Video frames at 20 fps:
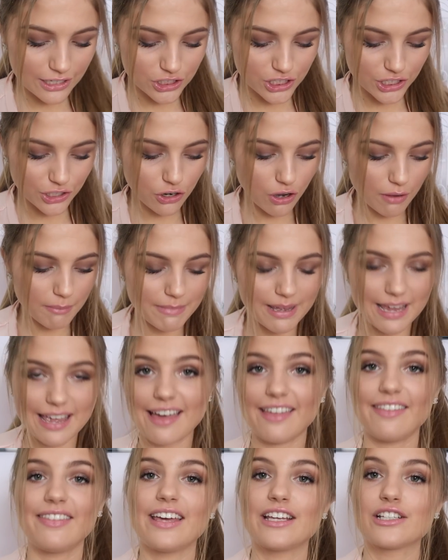then she got
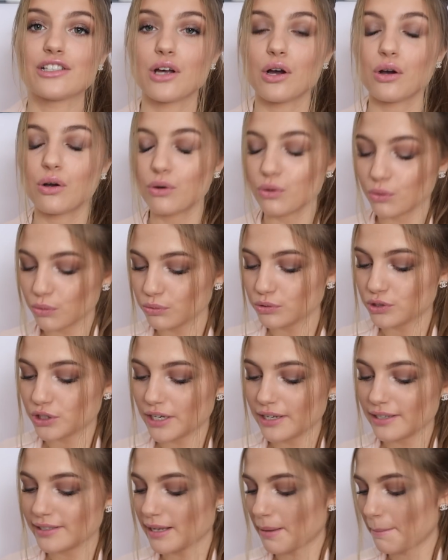me this
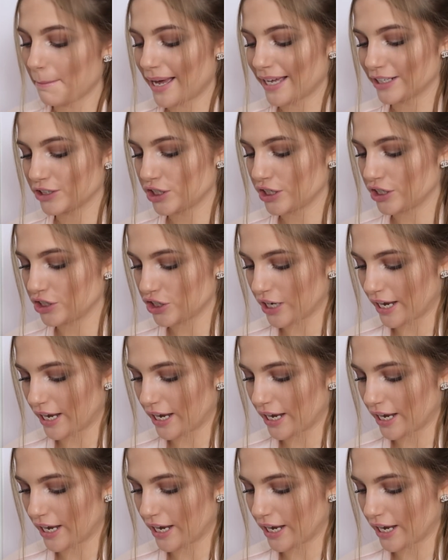gorgeous matching